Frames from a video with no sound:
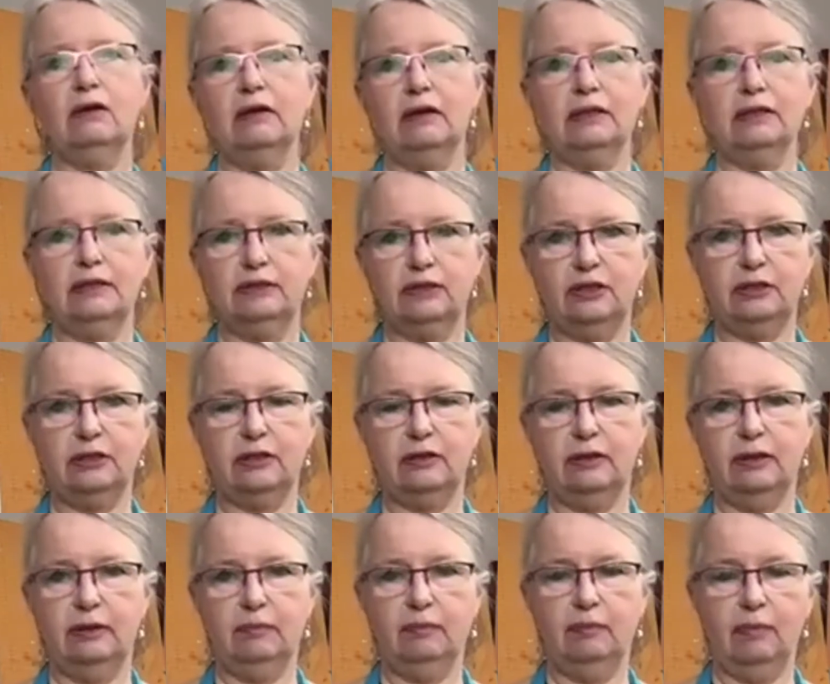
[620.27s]
It's just going
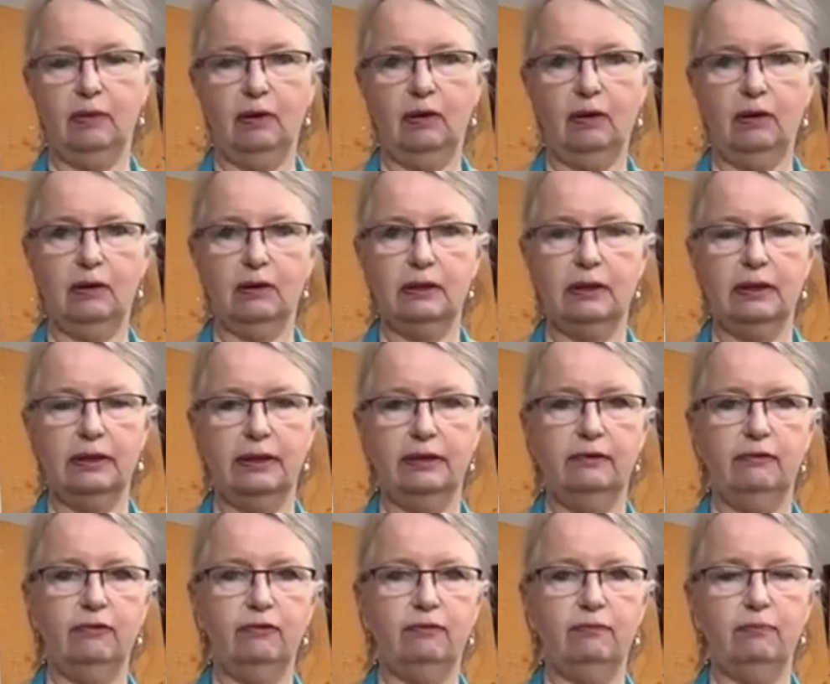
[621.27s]
to all kind
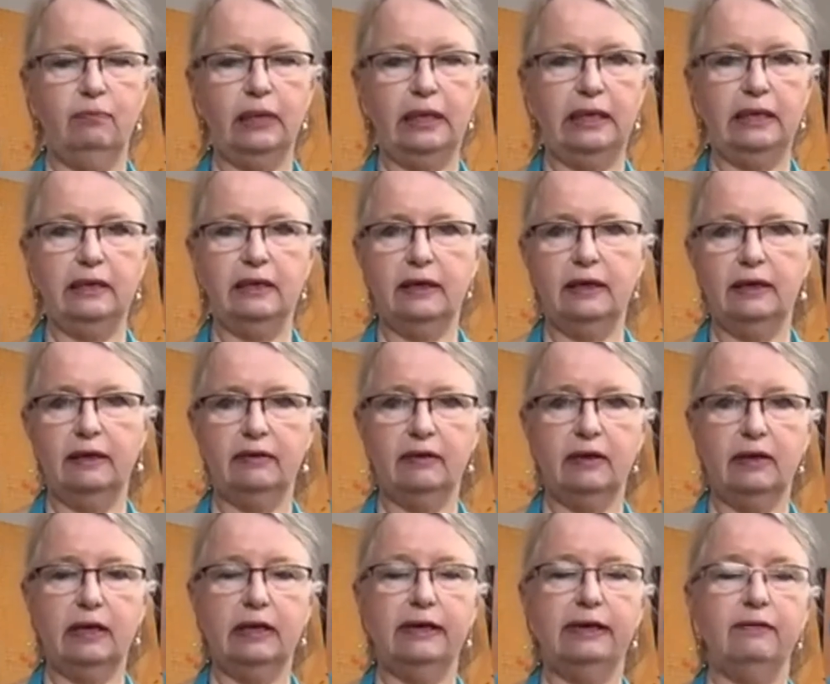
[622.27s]
of blend together and
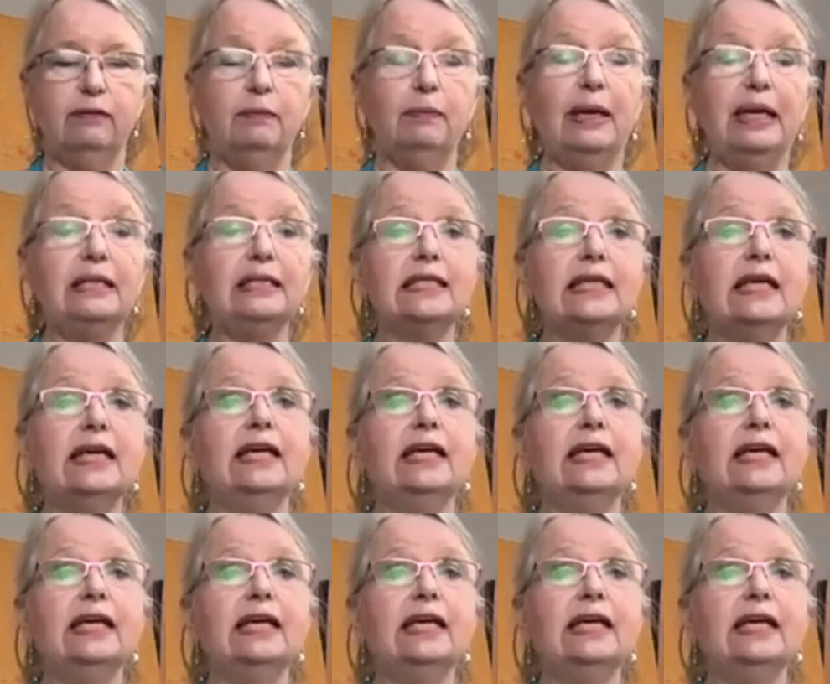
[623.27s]
I'll have a mess.